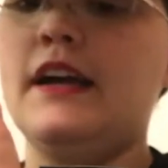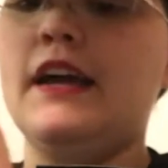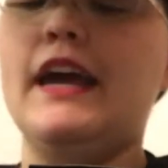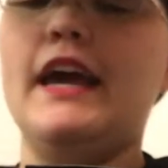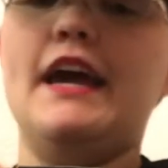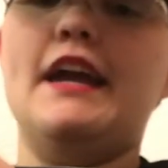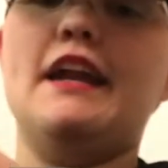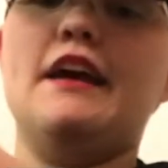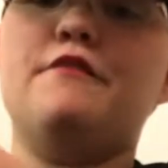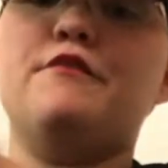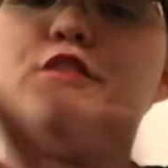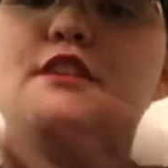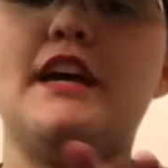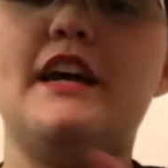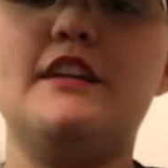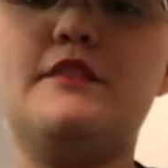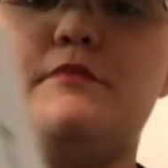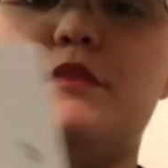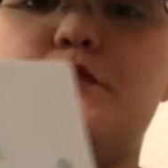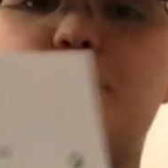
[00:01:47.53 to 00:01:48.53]
And an
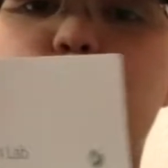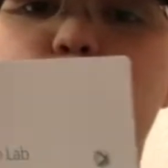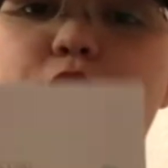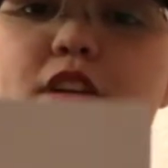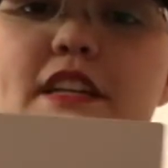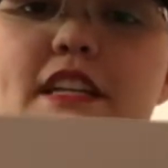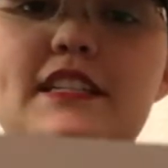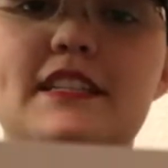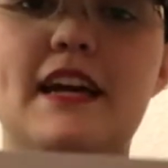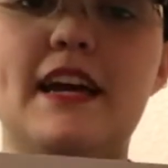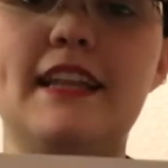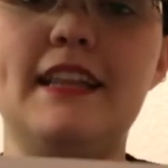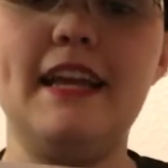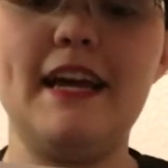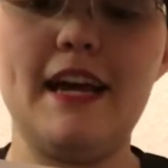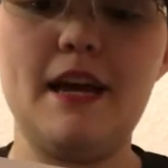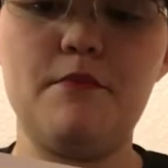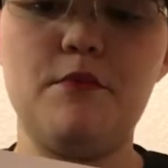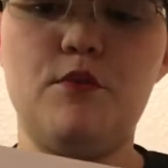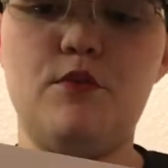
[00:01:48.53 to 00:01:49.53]
advertisement for the Design
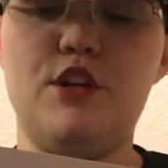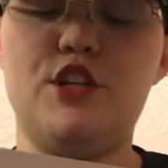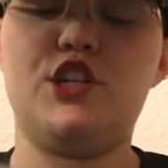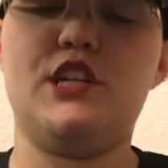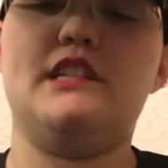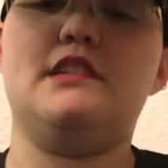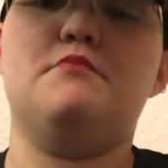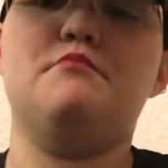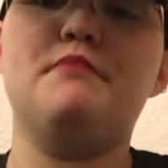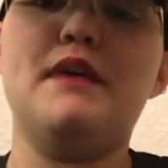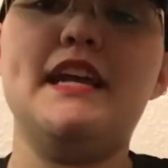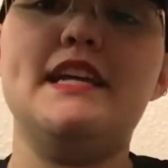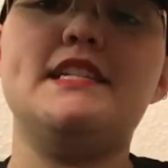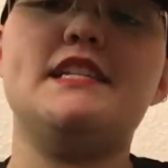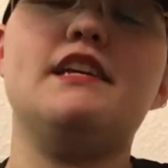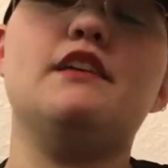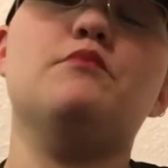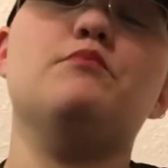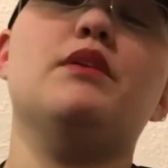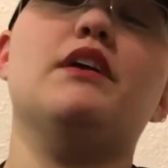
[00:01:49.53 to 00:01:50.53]
Lab, which is
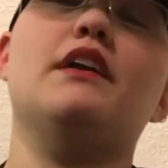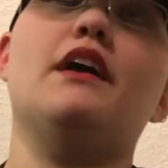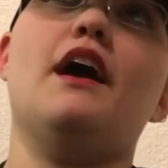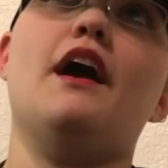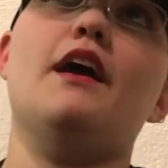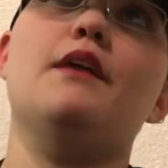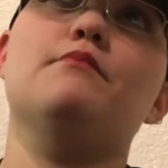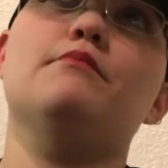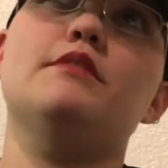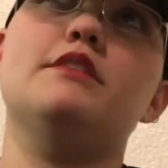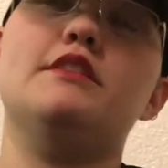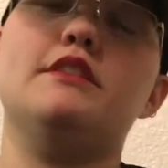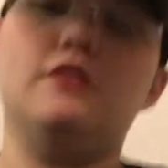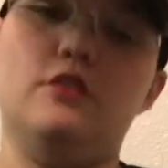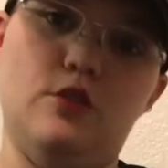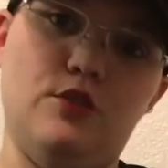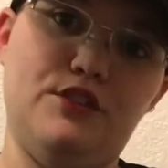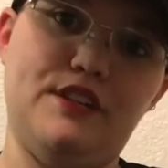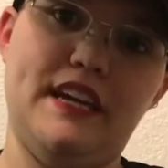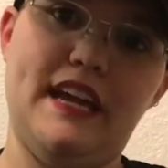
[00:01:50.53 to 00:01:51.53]
amazing, but I am
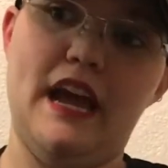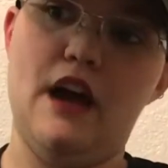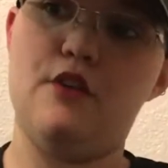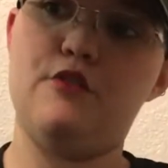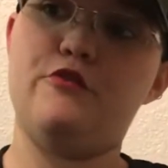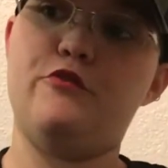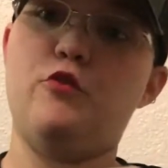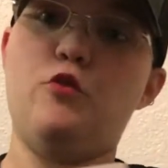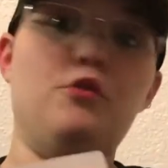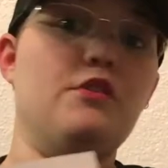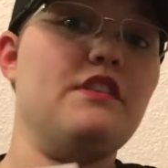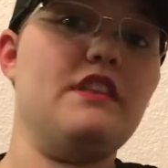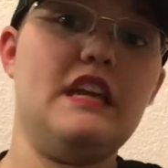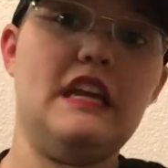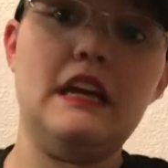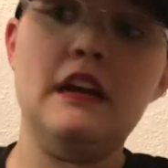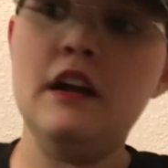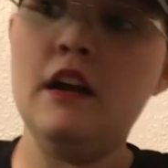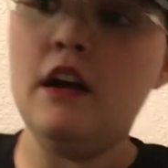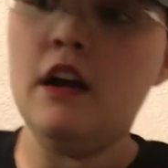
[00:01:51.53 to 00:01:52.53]
still holding out for
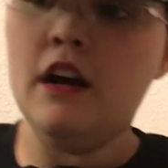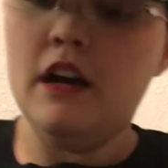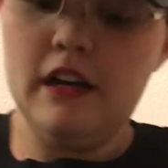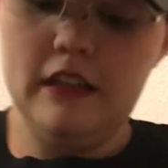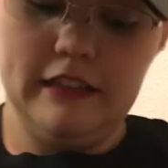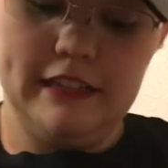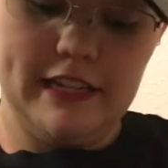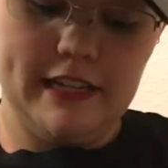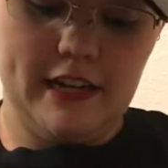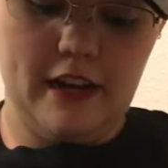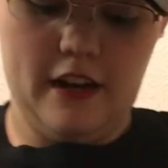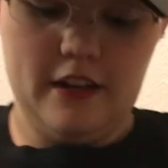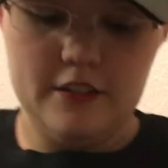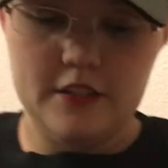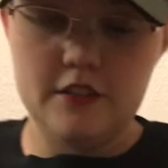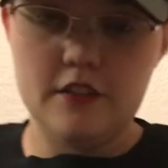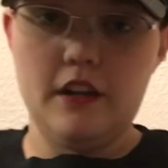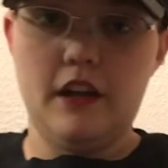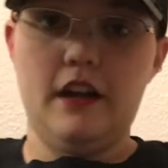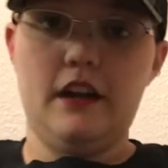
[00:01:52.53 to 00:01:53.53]
the Elite
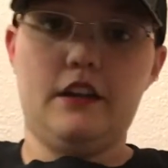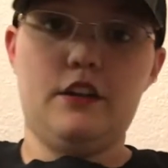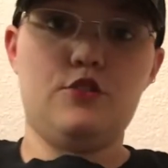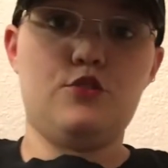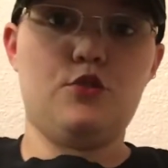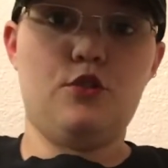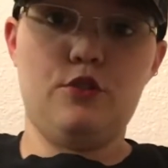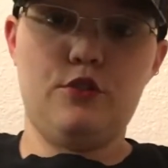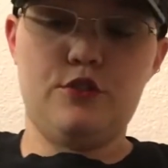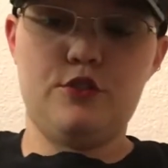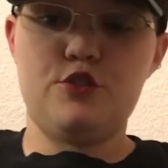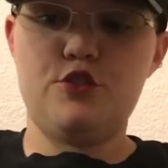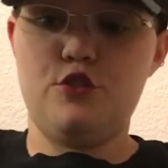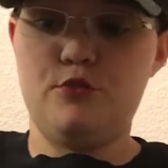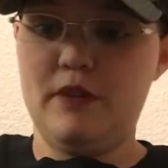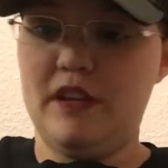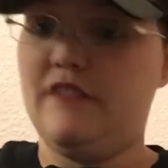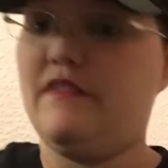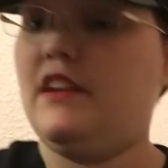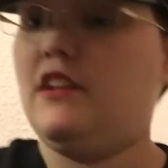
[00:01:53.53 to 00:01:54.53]
controller to
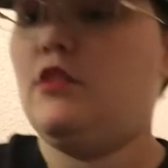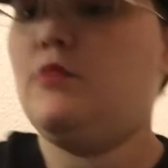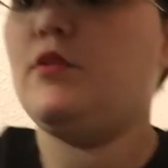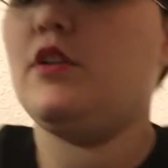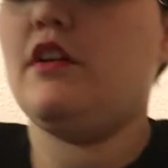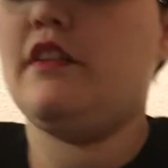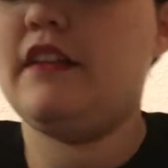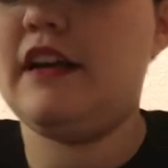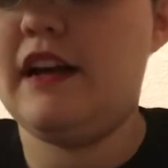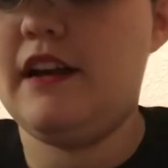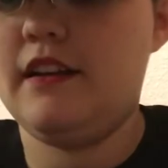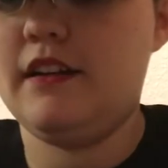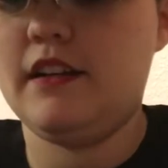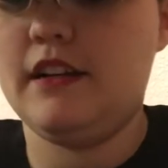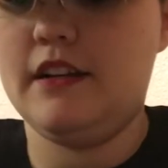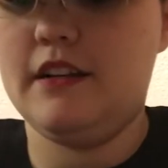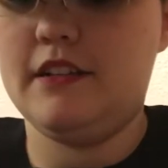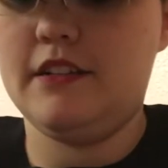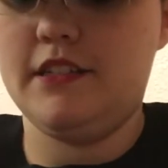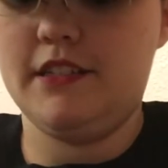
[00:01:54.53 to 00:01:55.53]
be available on that,
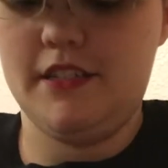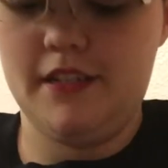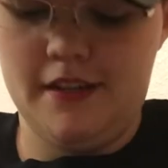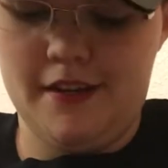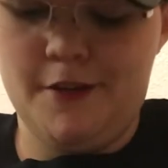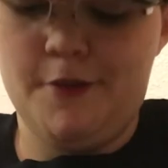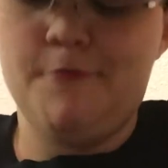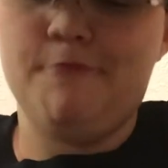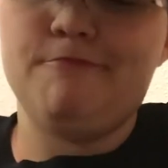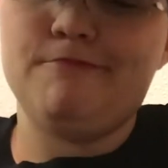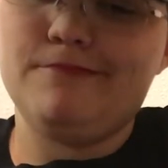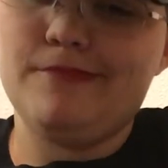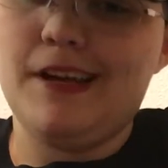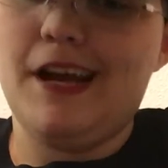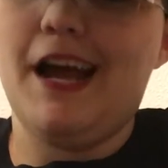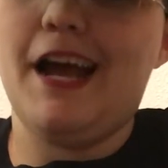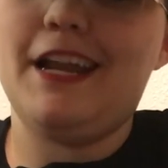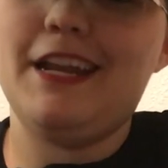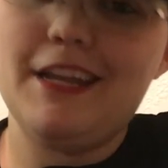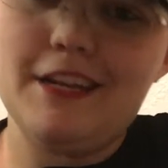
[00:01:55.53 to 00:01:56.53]
because
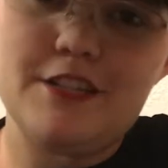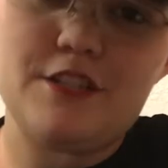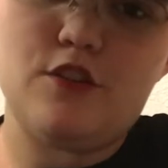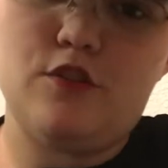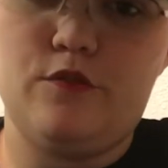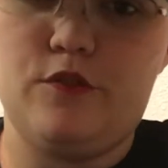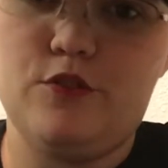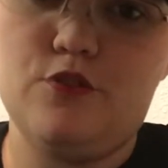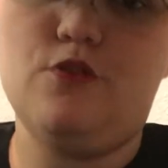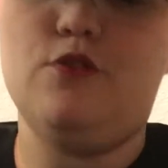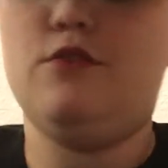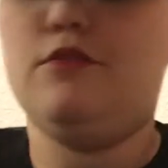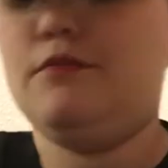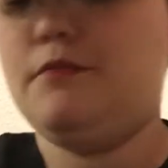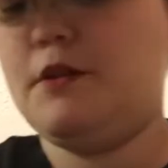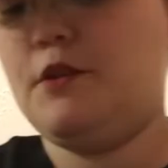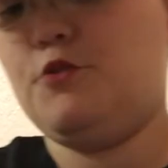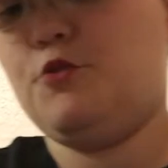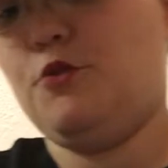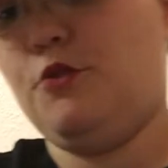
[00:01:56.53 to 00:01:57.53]
I need a Silver Soul
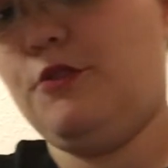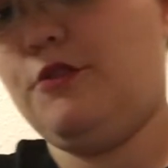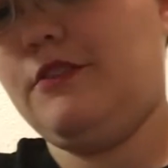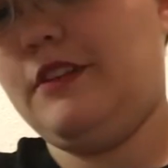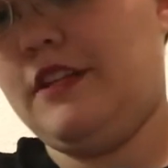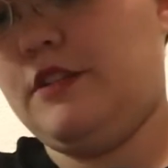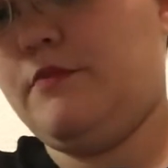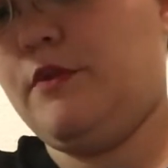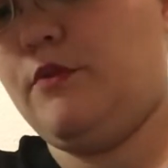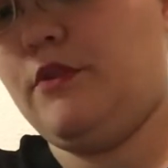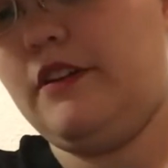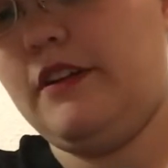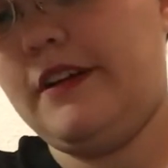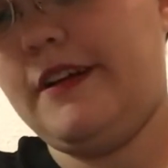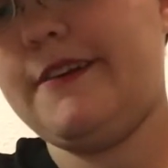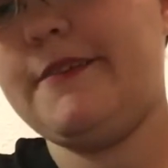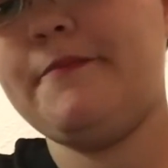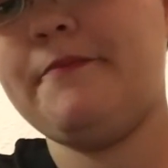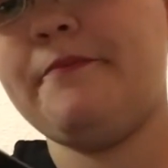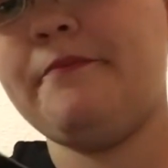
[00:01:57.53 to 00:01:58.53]
controller, let's be real
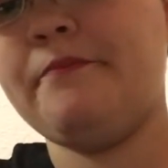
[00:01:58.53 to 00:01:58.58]
here.